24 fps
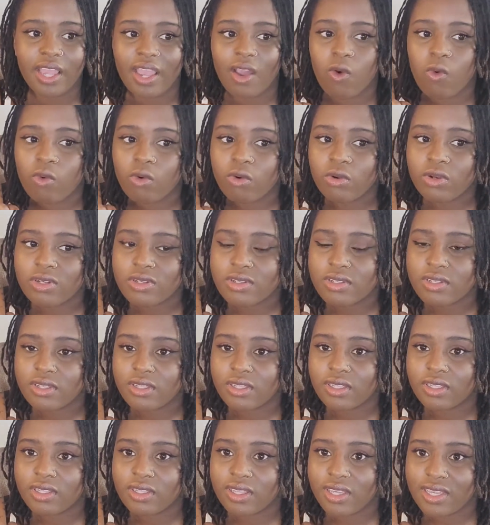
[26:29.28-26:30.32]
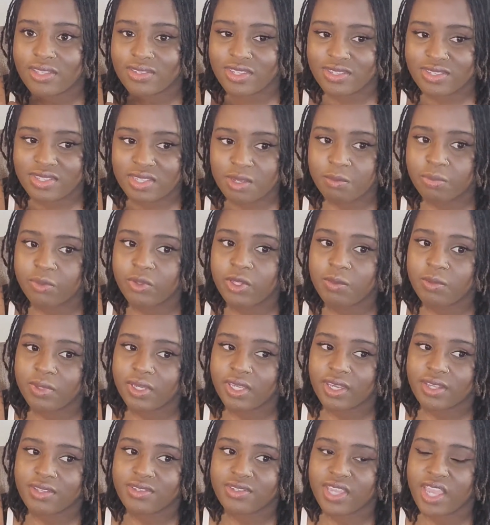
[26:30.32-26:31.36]
Or is it simply
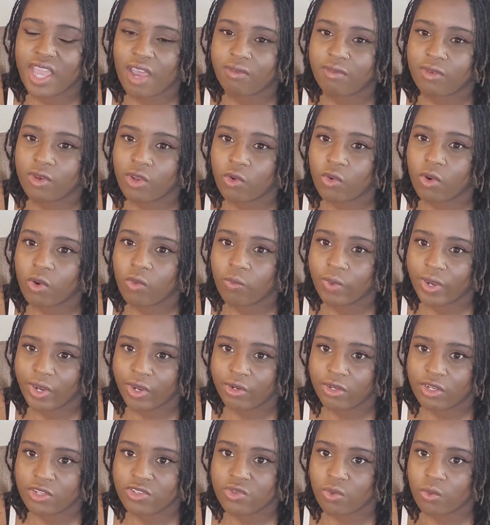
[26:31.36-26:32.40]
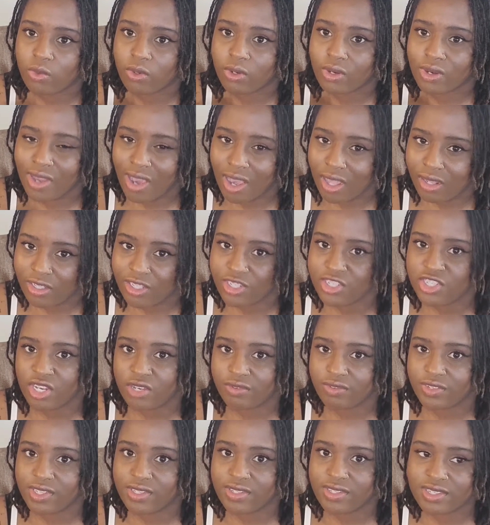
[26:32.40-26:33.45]
because they have no awareness or knowledge
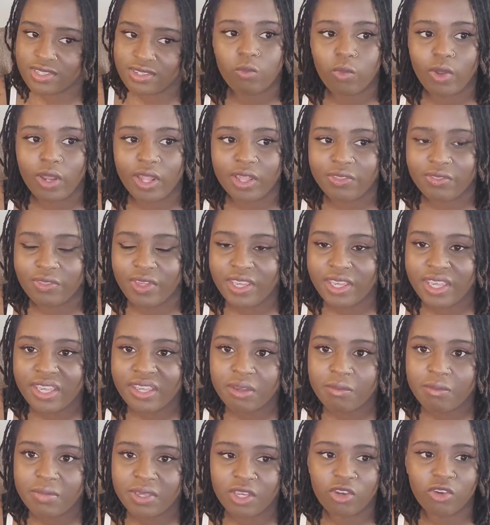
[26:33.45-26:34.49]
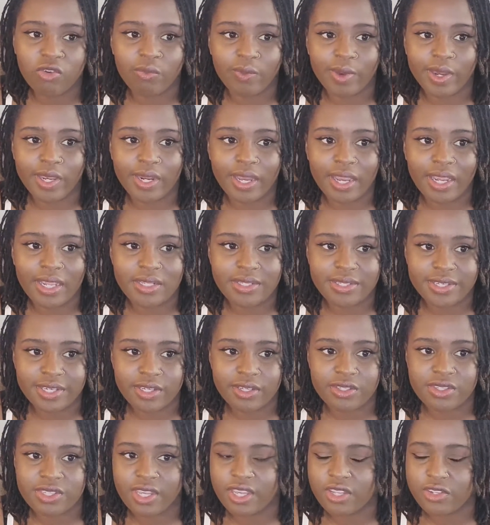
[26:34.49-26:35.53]
of it? Well, I think it could be a great
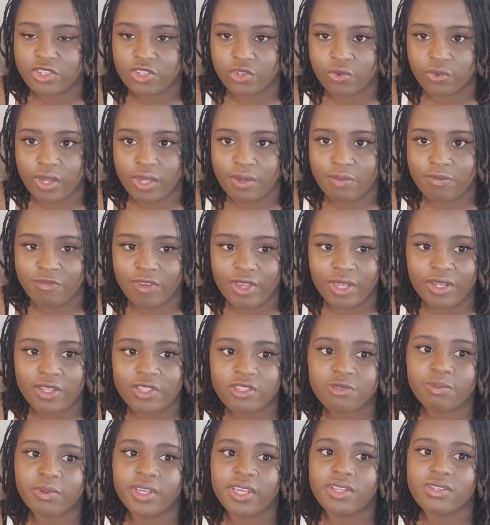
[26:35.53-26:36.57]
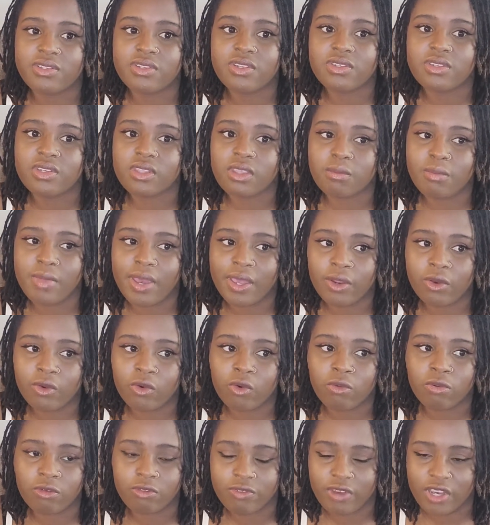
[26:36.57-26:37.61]
idea to integrate fitness plans into the
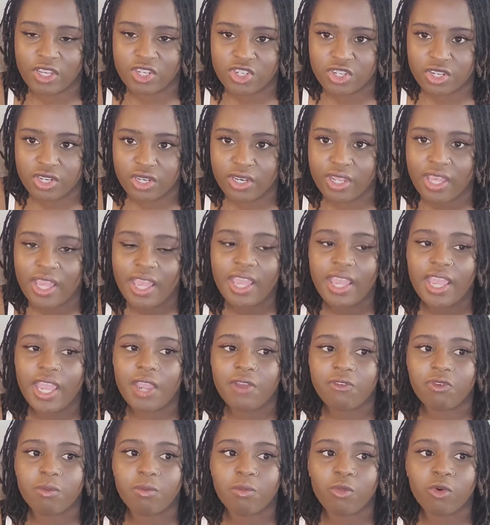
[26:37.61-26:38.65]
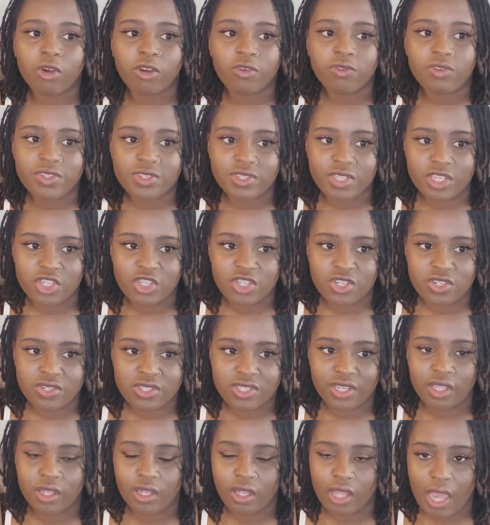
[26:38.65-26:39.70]
medical profession and for more physicians
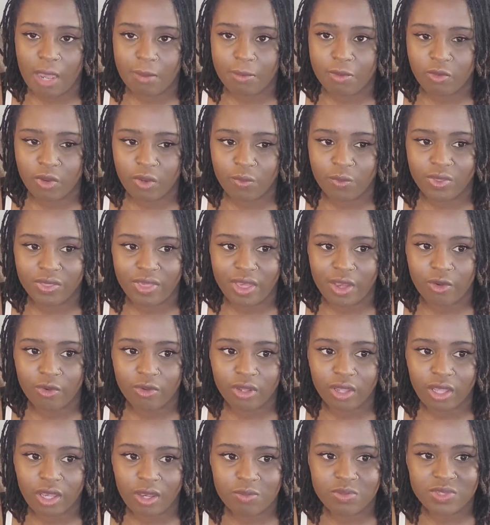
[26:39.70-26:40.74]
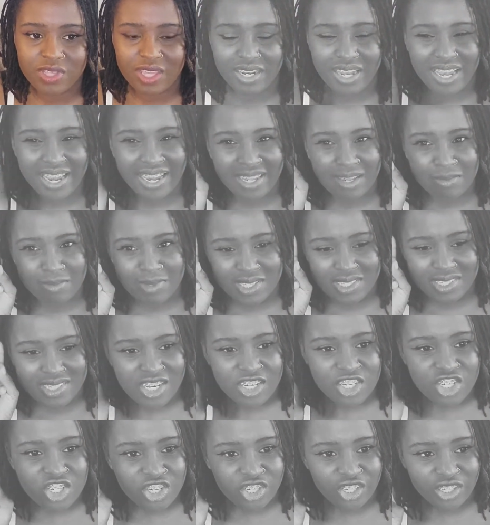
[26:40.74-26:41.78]
to collaborate with health clubs. And I am
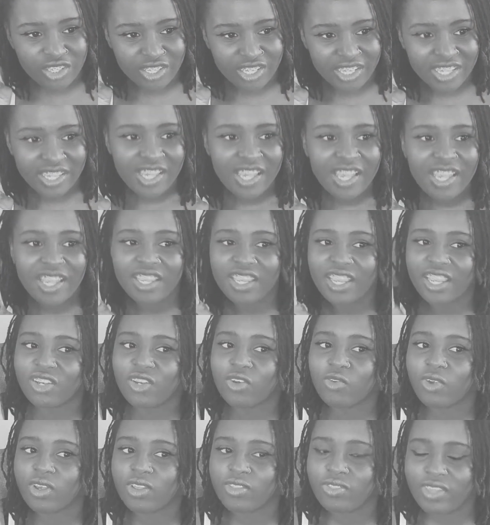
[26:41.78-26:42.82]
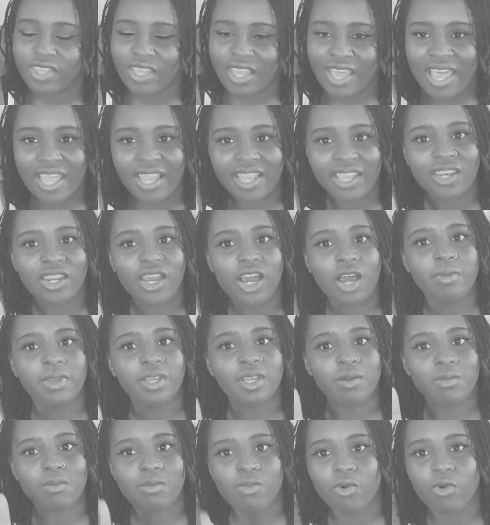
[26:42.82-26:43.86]
intentionally ignoring the
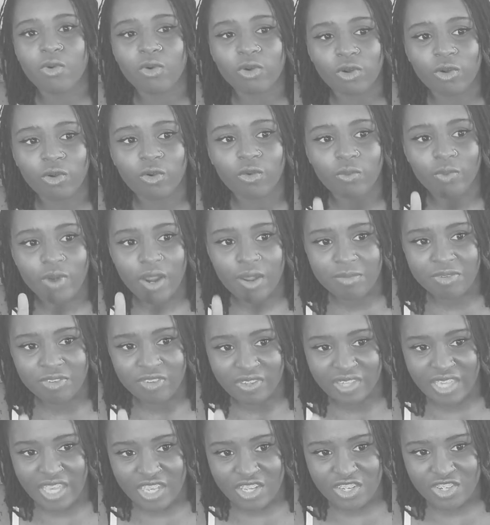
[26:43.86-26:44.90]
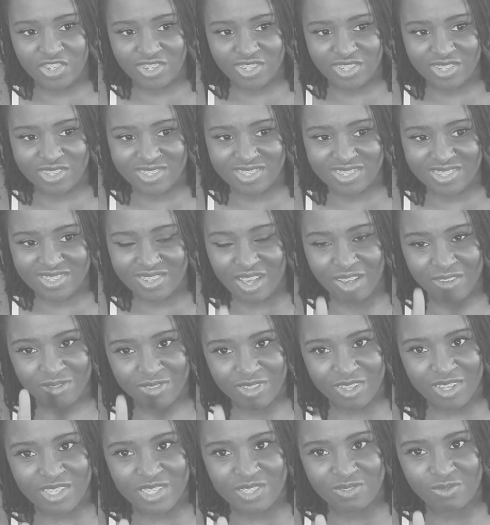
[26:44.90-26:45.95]
economic and moral ramifications of
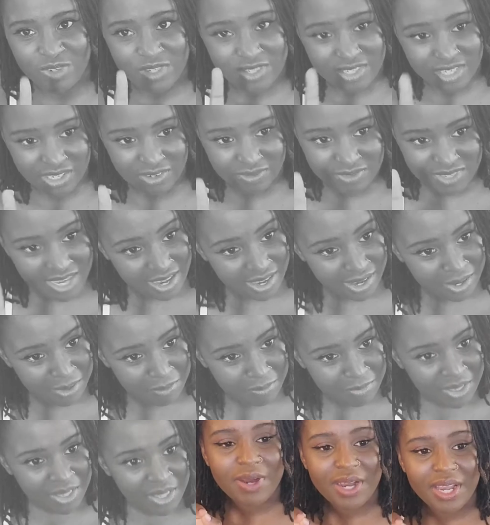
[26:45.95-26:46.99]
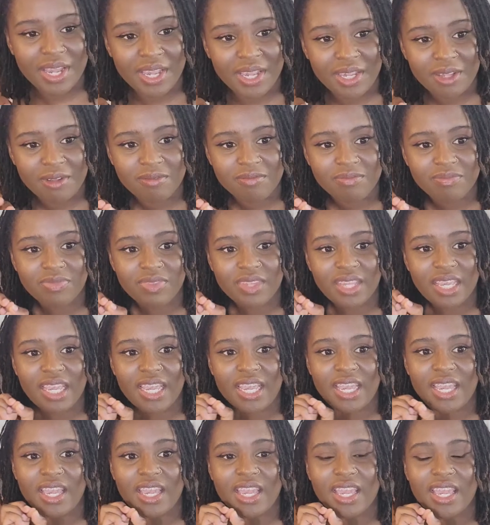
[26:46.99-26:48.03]
this for sake of time. But
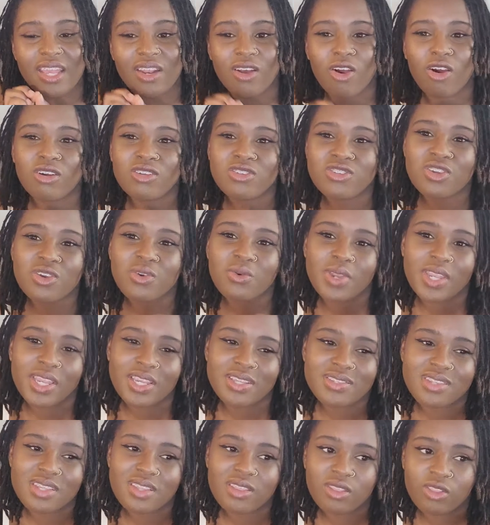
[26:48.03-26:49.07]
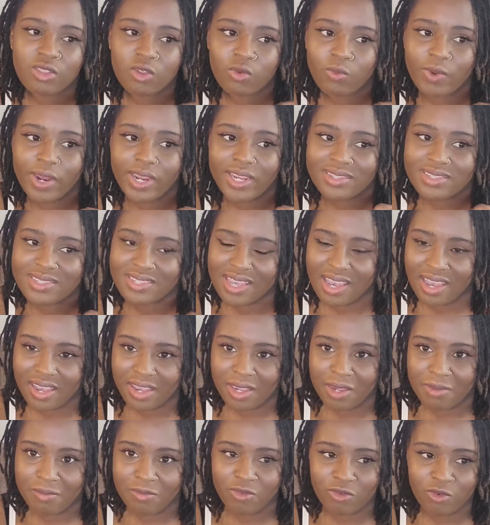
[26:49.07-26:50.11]
it also isn't the right
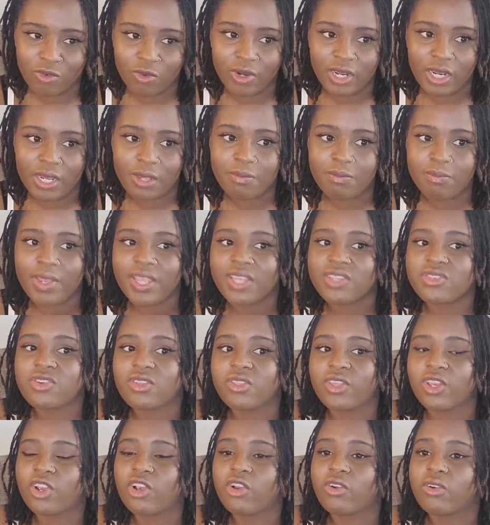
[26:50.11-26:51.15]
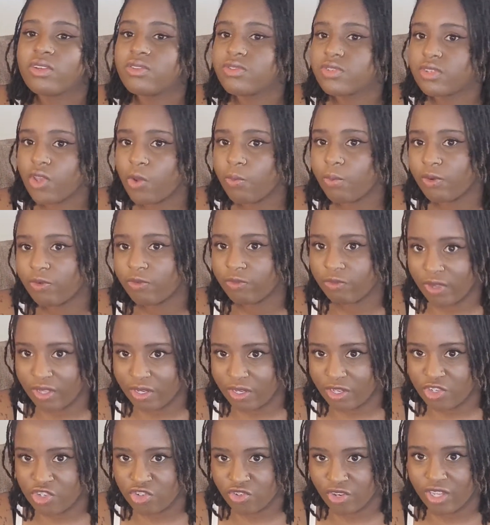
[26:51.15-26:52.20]
time for it based on the current scope of
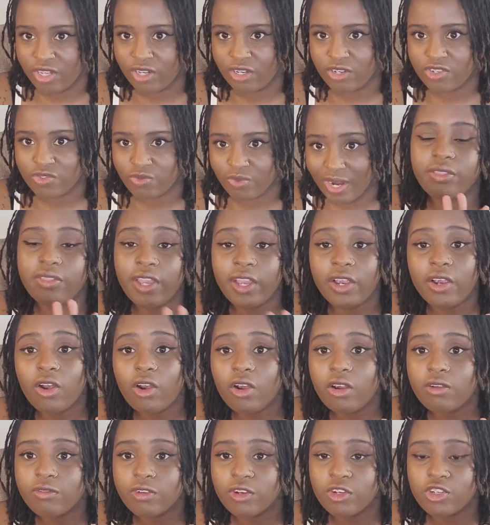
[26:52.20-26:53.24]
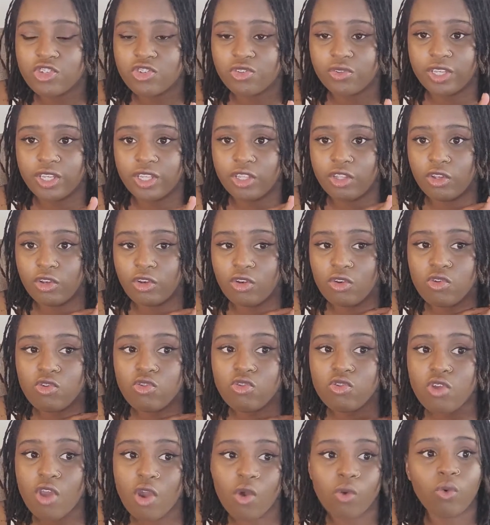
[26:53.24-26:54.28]
fitness trainers. There are virtually
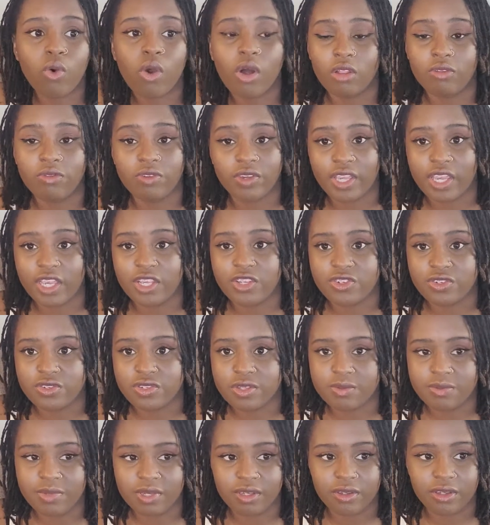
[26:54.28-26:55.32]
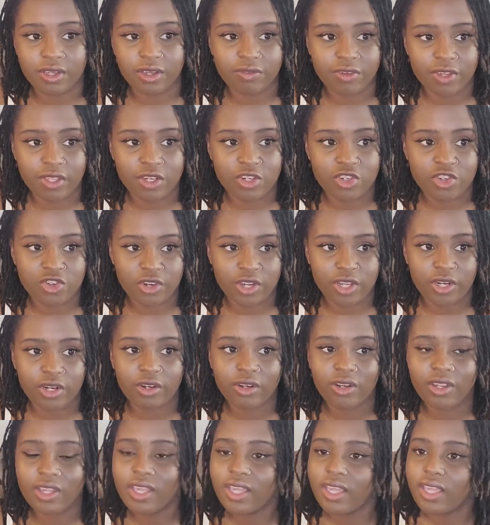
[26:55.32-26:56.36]
no qualifications to being a fitness
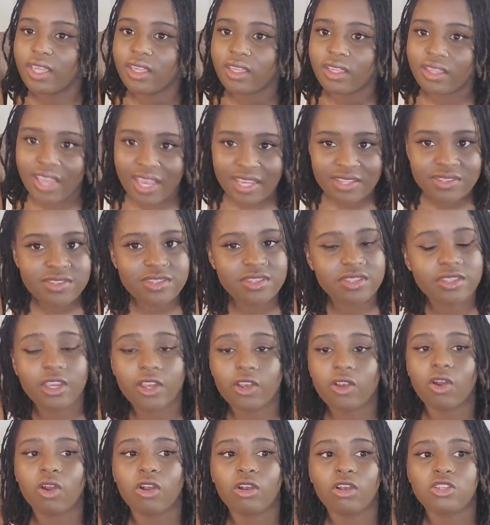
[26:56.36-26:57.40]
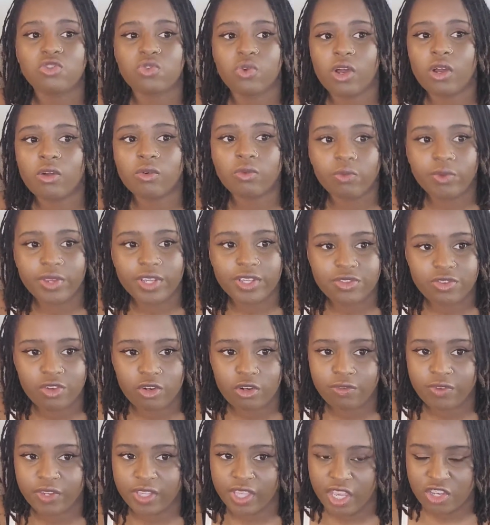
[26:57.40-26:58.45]
trainer. Yes, there are 12-week
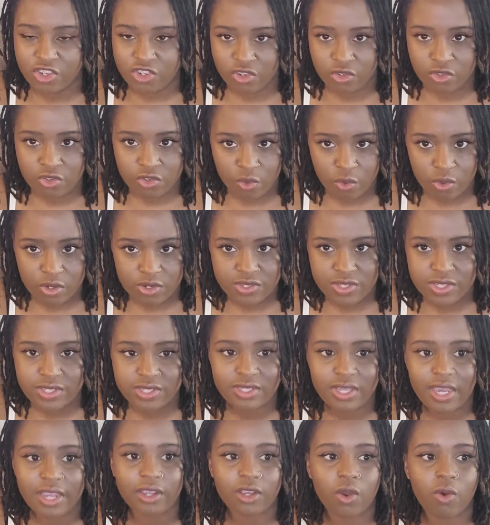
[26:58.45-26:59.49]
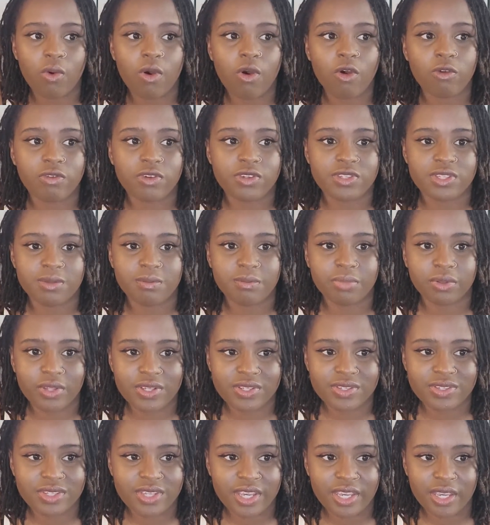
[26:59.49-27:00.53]
certification courses that go over
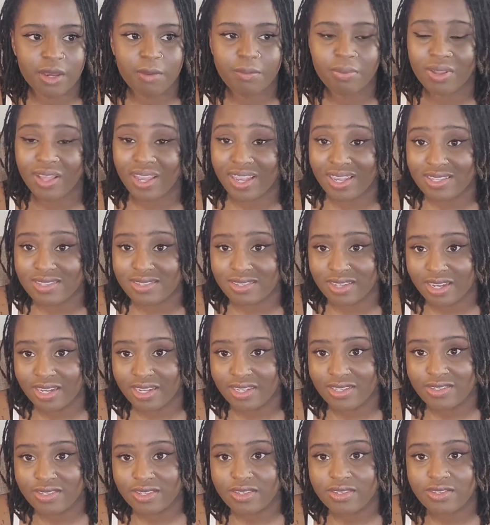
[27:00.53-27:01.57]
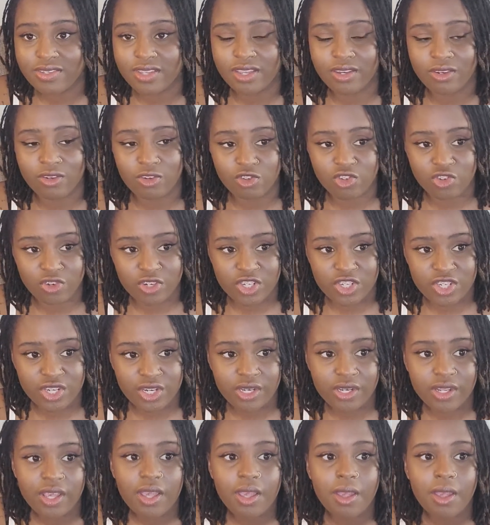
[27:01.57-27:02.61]
simplistic applied sciences and nutrition,